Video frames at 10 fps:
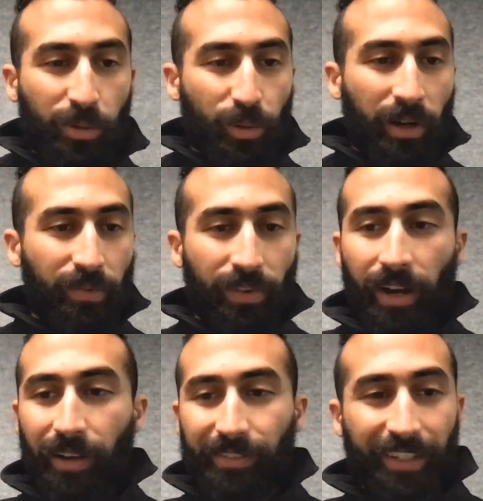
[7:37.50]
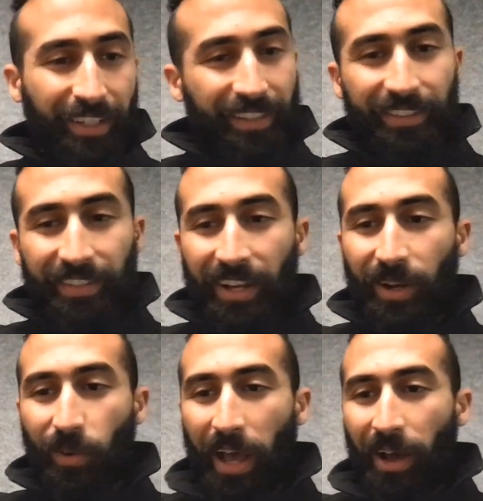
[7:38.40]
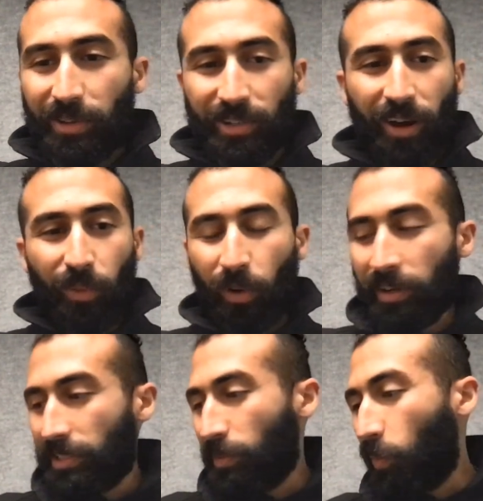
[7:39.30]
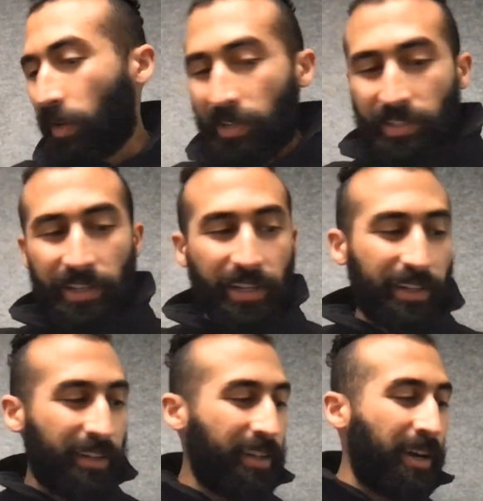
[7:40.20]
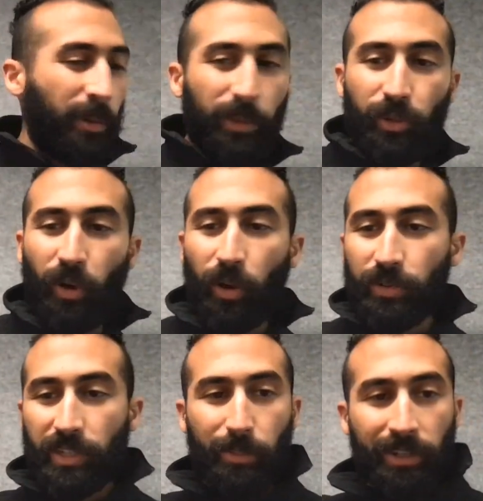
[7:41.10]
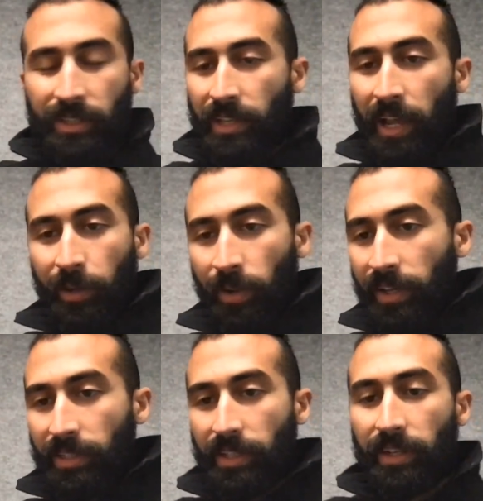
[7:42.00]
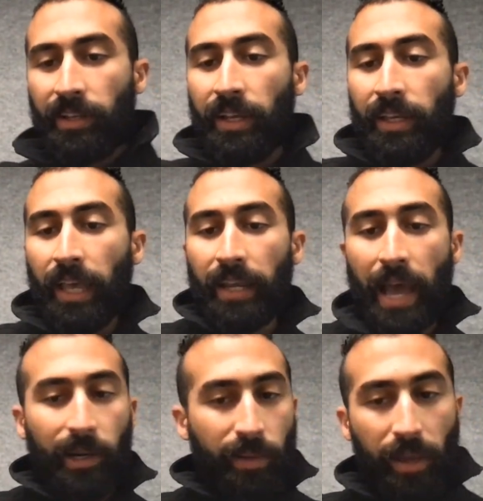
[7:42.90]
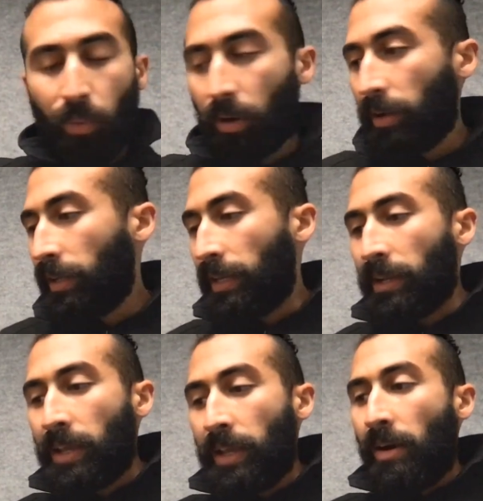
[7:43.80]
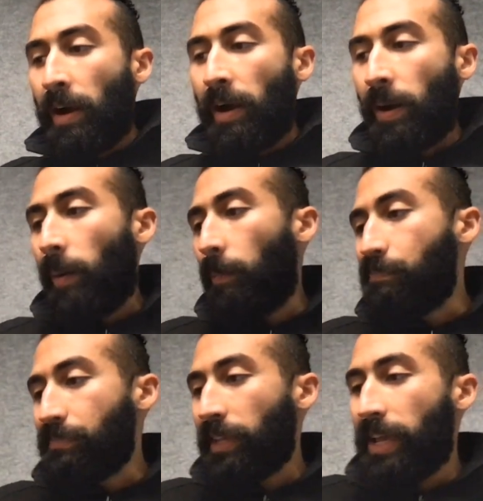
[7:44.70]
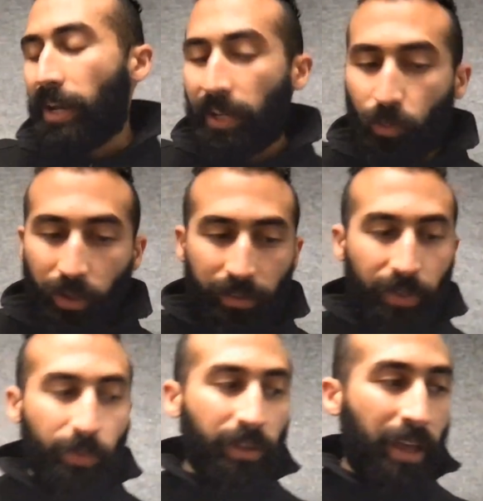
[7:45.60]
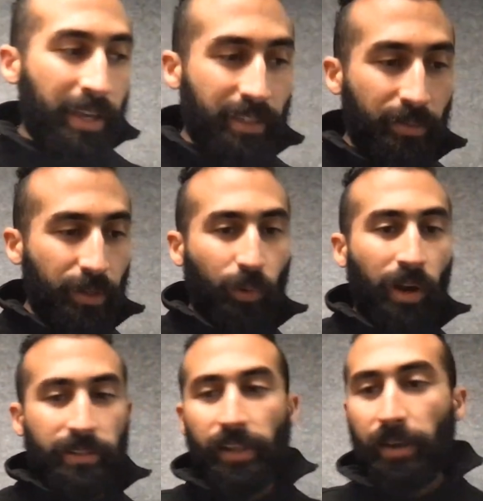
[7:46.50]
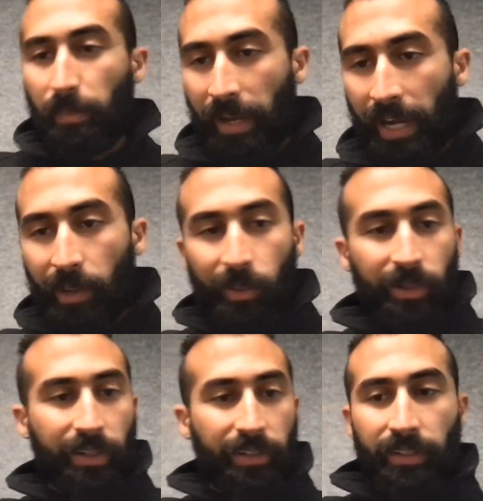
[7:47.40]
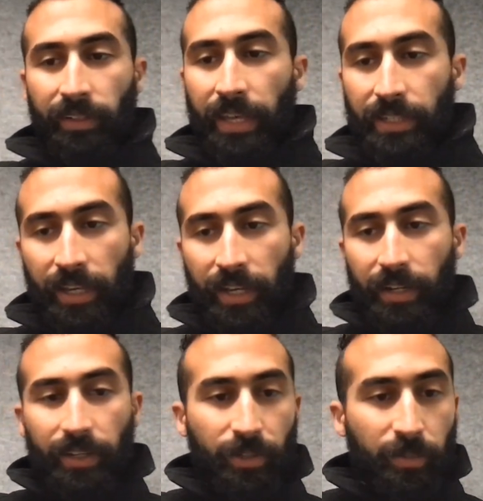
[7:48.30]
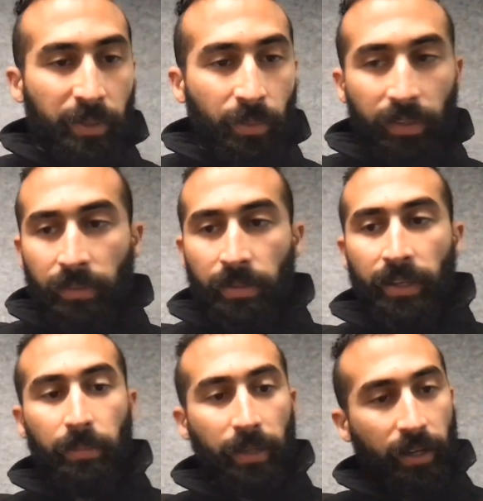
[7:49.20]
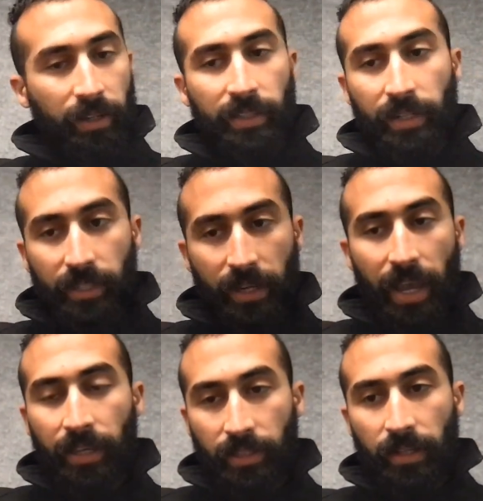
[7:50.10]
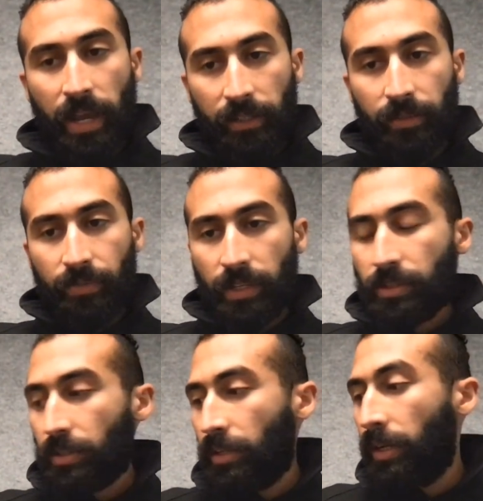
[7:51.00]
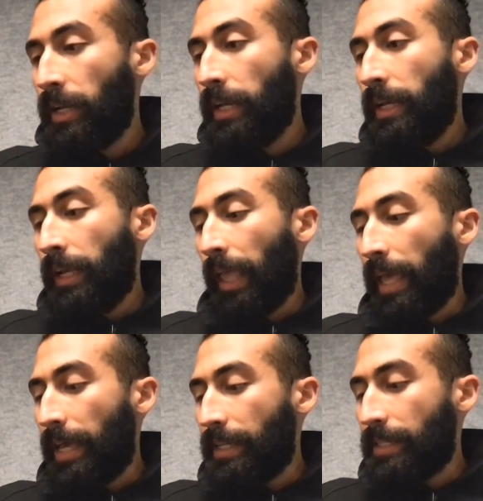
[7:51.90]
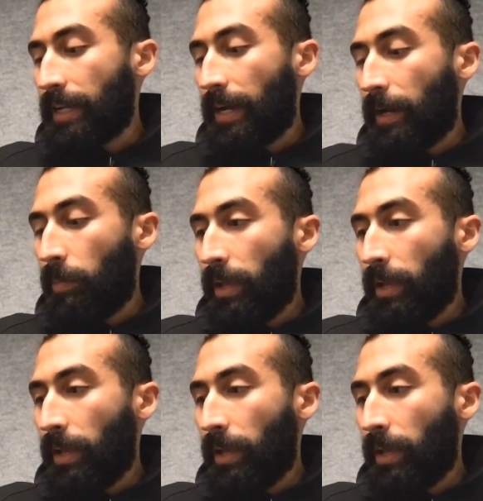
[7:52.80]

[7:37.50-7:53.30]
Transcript: And I was trying to figure out, how SAR works and what is it, and who owns some of these satellites, and how do they work. And I quickly realized it requires a lot of power, and the antenna needs to be really big because it's an active sensor. And